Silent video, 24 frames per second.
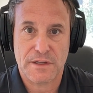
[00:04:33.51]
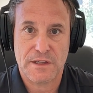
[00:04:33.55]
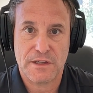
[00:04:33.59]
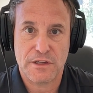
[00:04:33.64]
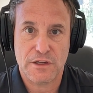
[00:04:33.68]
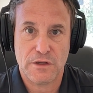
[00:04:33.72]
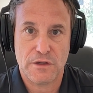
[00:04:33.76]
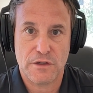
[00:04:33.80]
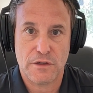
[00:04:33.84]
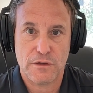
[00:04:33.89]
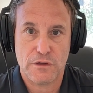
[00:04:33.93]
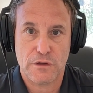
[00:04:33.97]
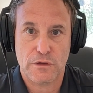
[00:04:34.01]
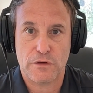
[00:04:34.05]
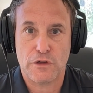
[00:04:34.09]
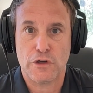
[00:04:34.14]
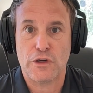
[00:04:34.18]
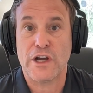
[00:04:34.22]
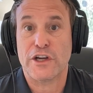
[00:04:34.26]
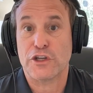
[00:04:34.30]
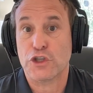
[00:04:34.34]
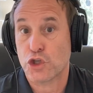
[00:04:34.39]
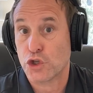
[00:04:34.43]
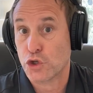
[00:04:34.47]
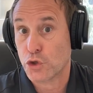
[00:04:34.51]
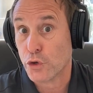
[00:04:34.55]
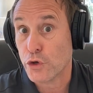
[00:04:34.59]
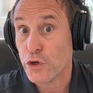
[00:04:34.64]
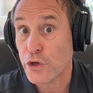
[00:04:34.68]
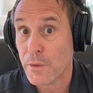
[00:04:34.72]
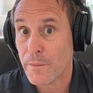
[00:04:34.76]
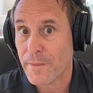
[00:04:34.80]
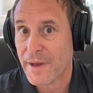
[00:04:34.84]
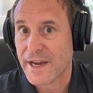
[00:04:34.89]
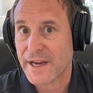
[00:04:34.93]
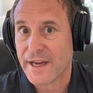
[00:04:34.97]
You're not sure
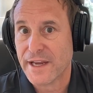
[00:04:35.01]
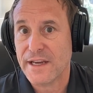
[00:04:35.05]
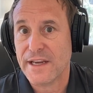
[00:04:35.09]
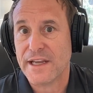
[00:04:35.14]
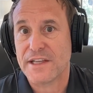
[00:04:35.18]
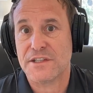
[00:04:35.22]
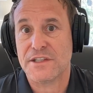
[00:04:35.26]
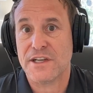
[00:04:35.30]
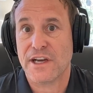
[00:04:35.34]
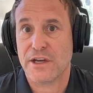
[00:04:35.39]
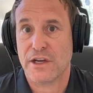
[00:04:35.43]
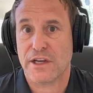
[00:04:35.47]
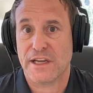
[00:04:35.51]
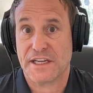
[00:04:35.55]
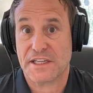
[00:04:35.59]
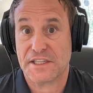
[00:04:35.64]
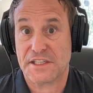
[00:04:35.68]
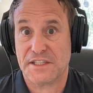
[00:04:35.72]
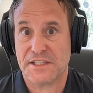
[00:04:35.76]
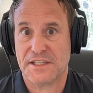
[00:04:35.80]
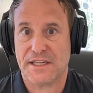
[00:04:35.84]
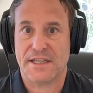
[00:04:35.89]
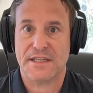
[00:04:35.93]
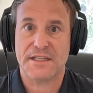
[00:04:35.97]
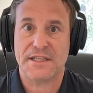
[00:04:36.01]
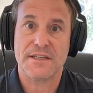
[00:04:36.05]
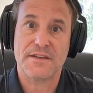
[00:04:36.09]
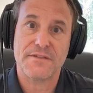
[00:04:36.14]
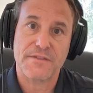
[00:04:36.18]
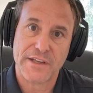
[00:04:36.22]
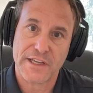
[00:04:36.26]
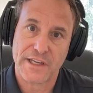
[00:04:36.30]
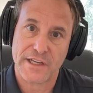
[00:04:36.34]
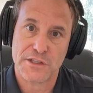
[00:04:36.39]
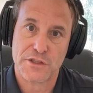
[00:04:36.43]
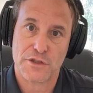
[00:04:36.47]
you'll make it. It's not
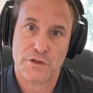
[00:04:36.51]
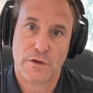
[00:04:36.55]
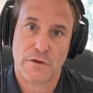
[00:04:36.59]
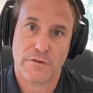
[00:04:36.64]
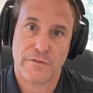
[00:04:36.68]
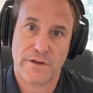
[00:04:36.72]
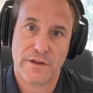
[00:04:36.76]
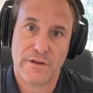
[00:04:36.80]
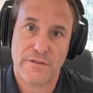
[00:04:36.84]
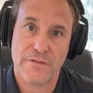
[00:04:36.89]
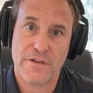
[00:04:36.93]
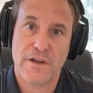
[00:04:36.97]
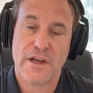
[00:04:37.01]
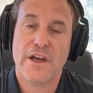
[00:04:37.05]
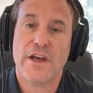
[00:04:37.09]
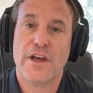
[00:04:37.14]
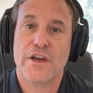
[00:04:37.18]
excessively conservative.